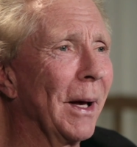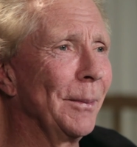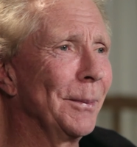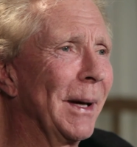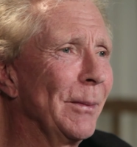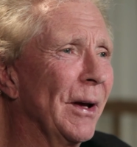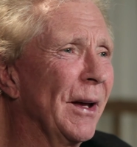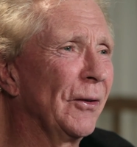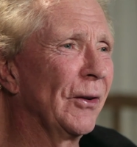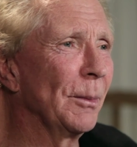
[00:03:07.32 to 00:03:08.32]
my, maybe I
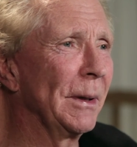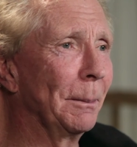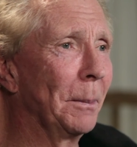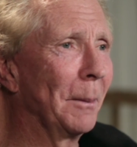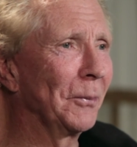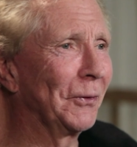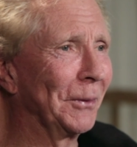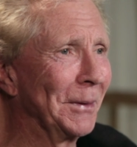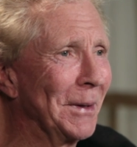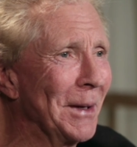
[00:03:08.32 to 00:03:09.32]
had so many bumps
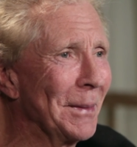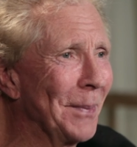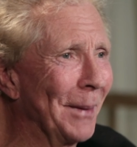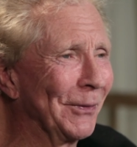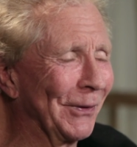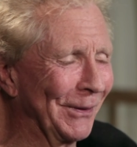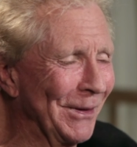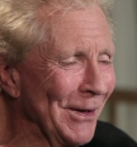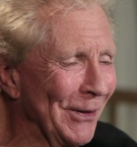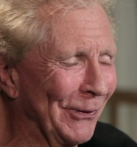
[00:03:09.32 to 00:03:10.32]
and bumps and
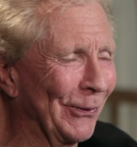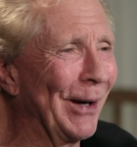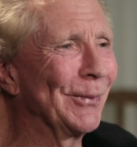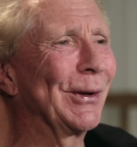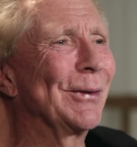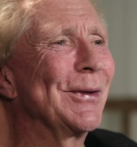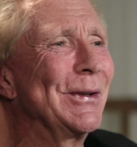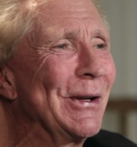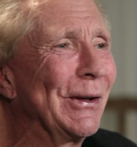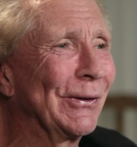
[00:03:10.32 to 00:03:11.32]
scrapes over the
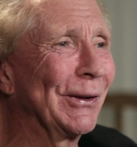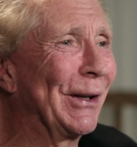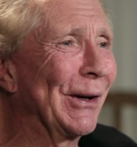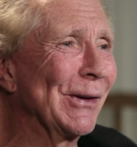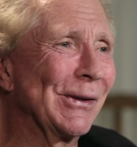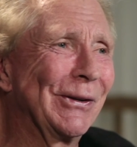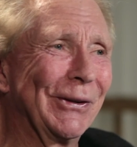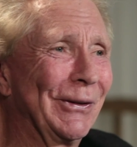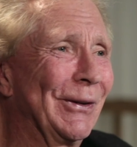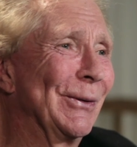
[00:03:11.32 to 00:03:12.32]
years that you know
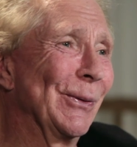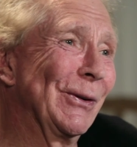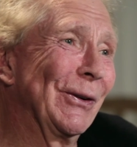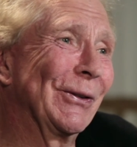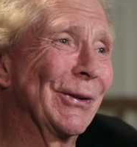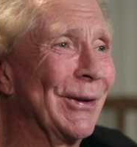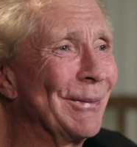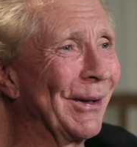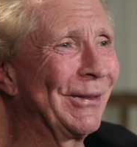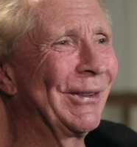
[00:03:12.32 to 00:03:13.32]
it didn't register
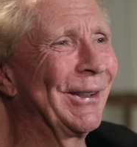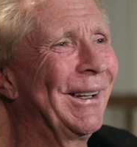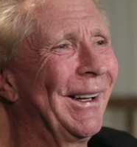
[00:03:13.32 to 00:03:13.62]
too much.